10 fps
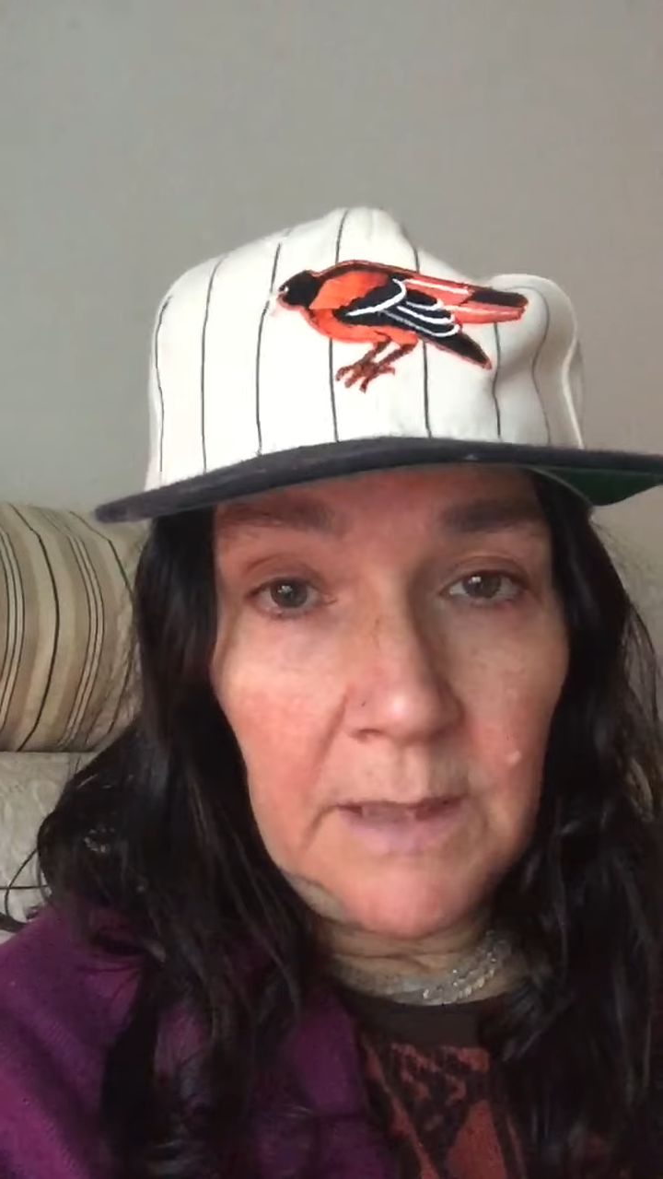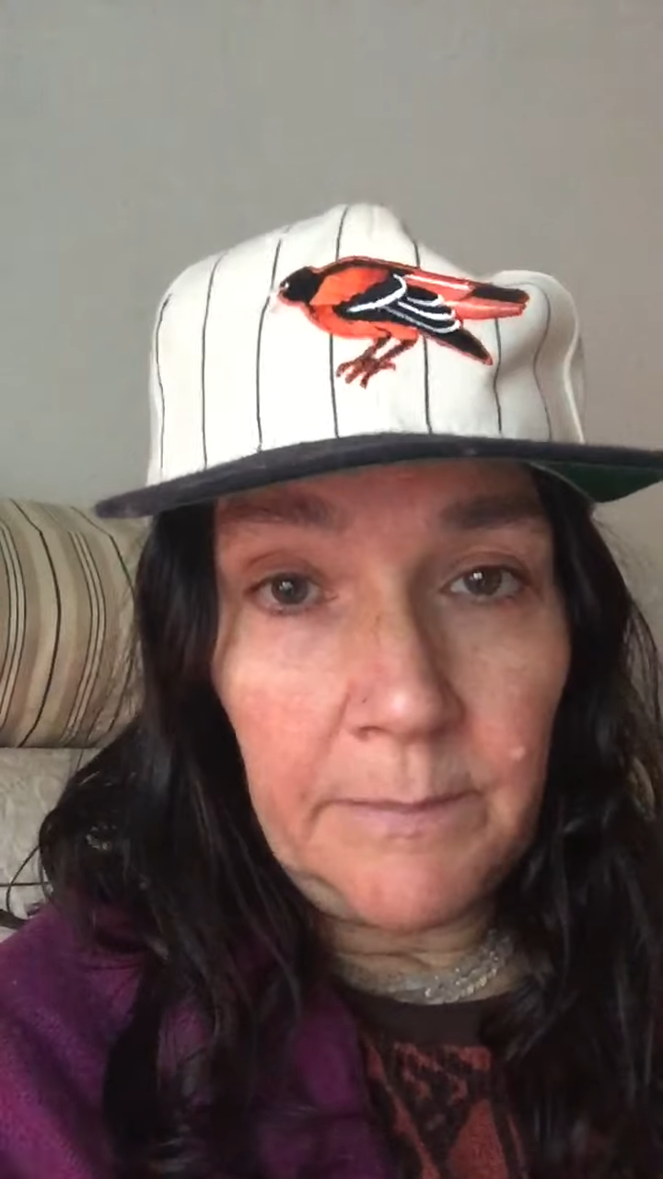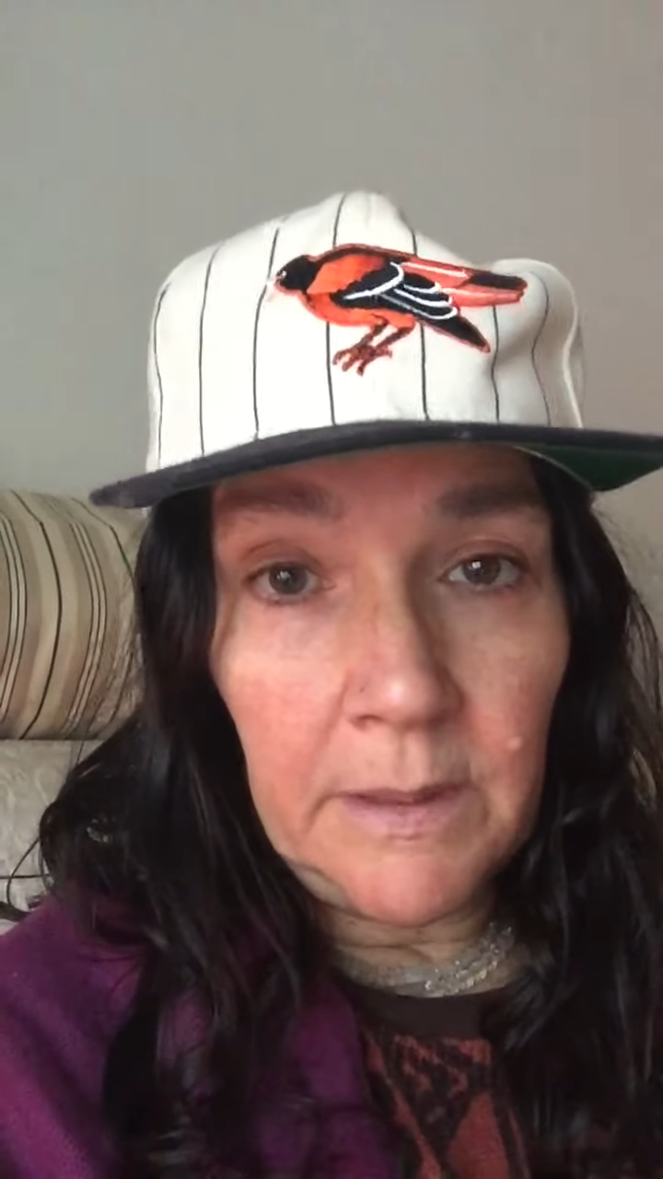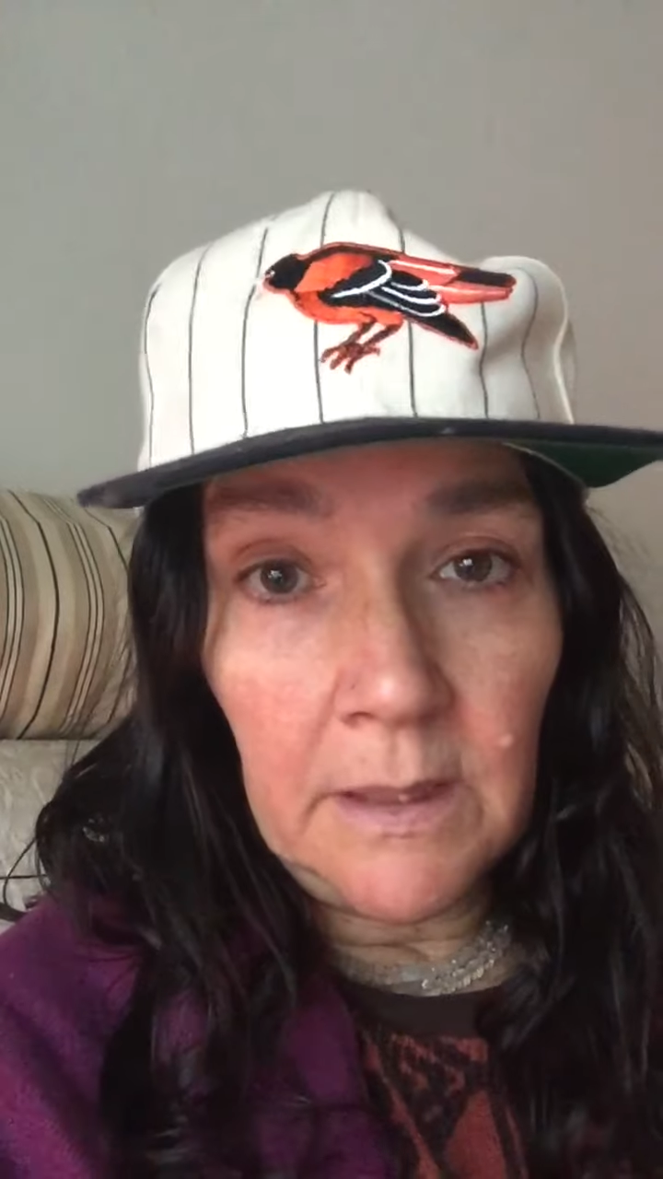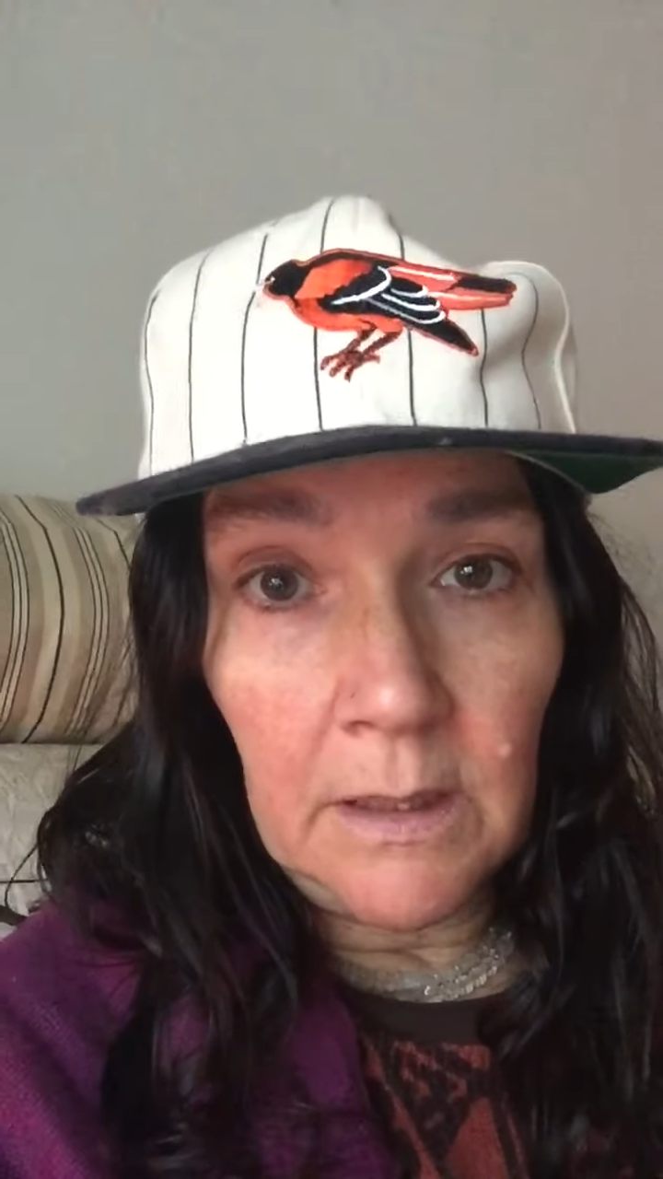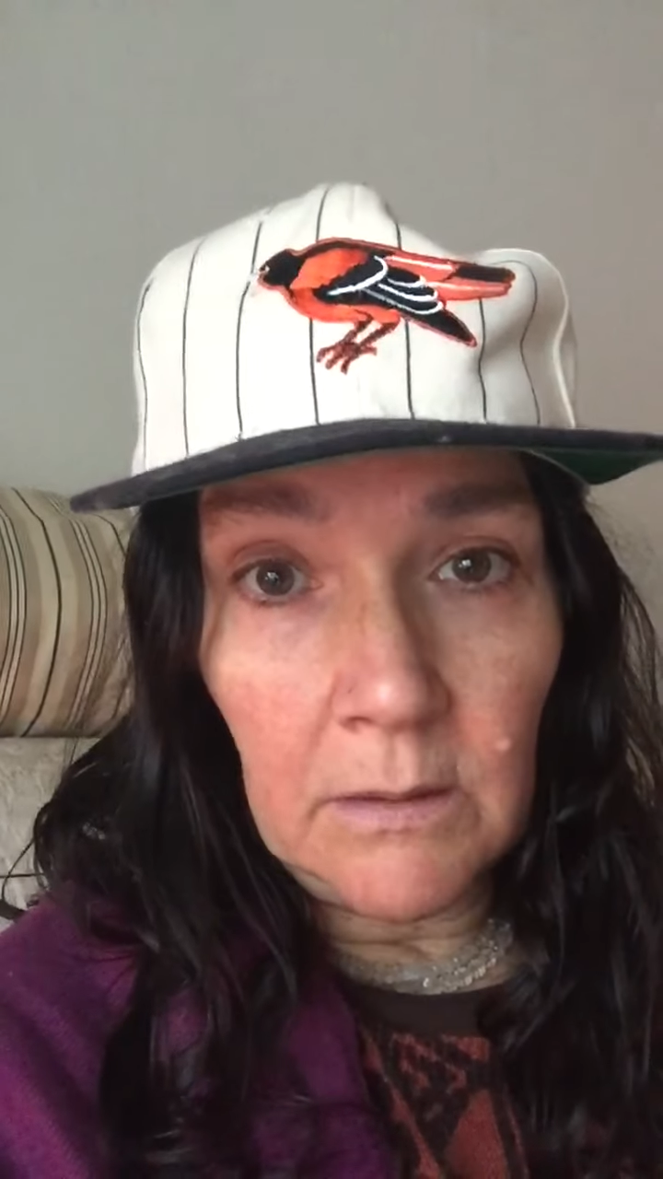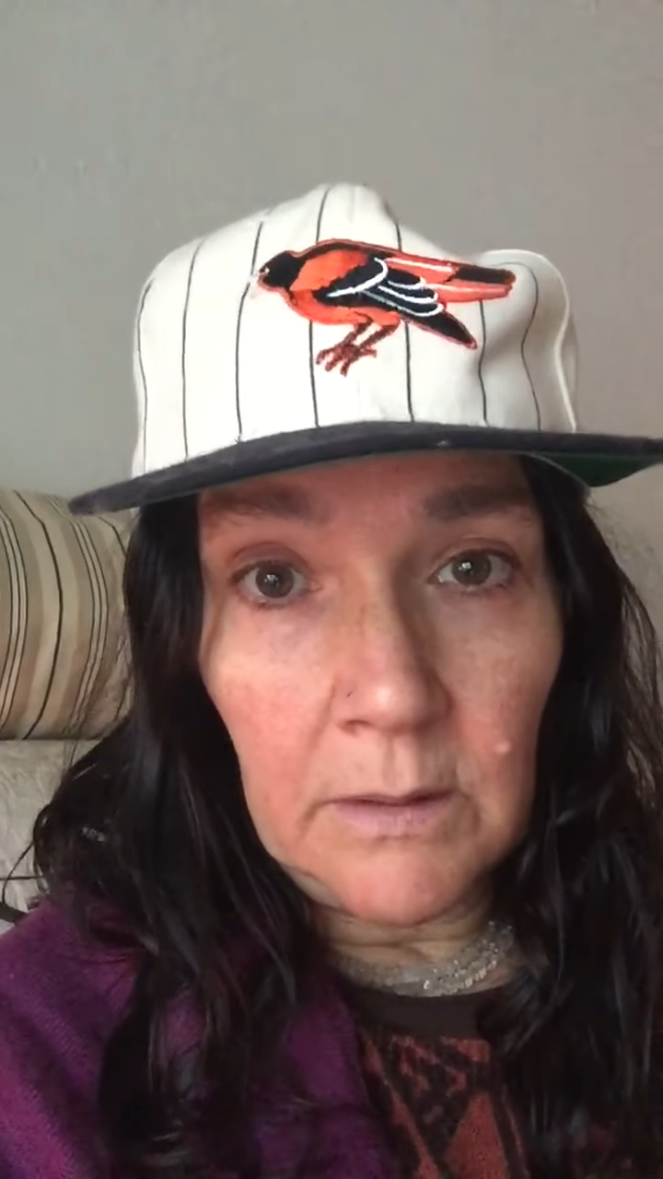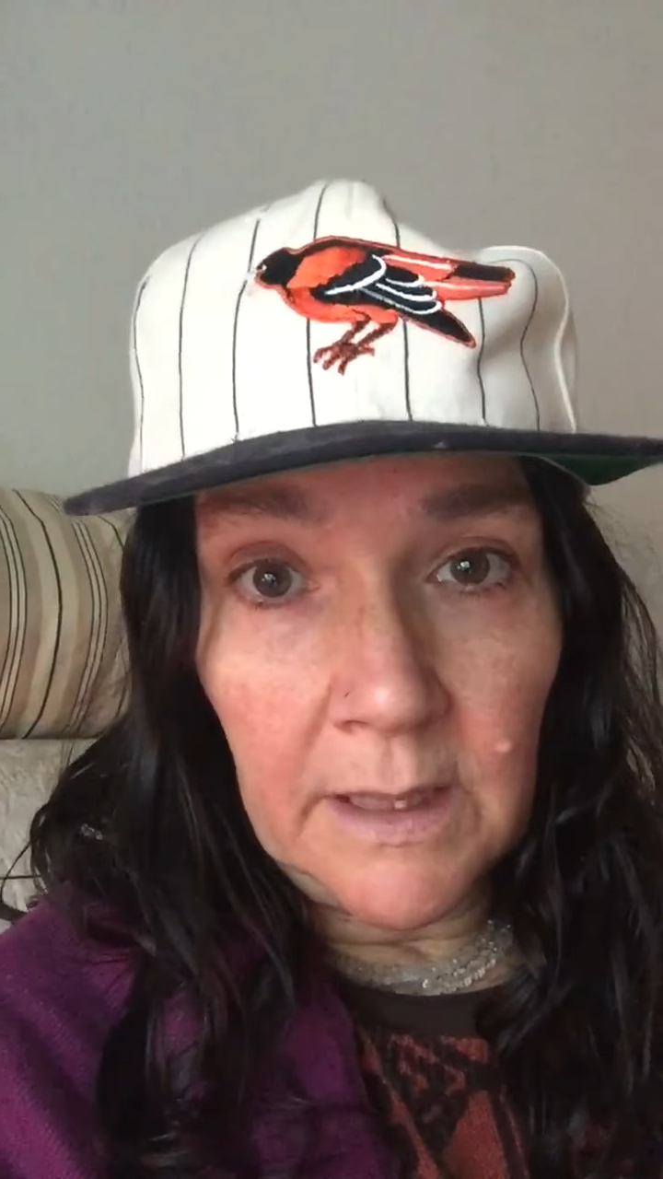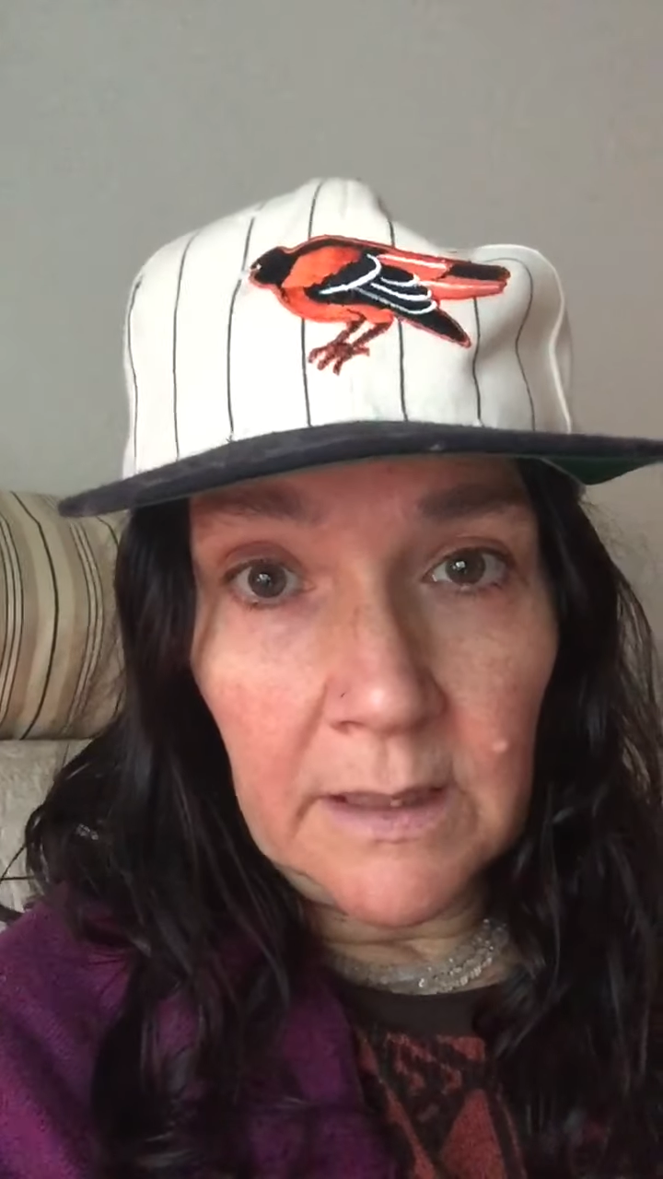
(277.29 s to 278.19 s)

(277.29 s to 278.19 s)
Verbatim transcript: Keep it like I